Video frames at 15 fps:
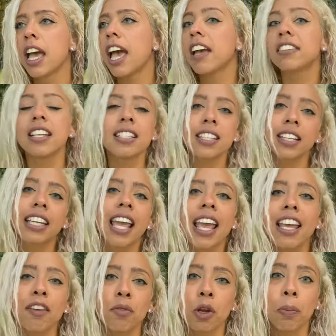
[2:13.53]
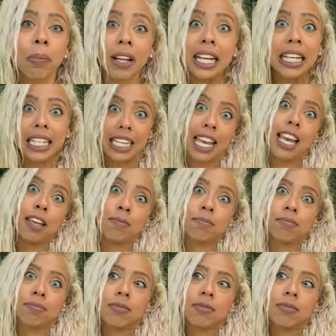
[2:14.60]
It's a game. You're playing a game.